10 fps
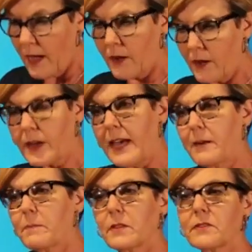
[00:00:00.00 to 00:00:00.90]

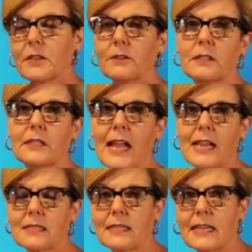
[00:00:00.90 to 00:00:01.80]
okay so
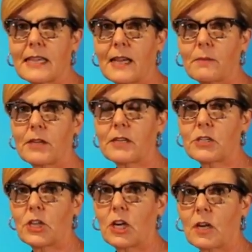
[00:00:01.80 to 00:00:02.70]
lastly i'm going to
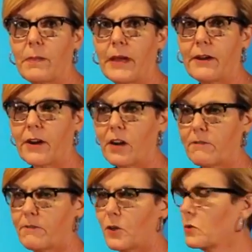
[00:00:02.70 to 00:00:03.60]
talk about
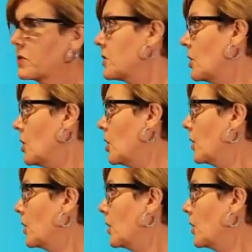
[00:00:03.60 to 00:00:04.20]
our folk song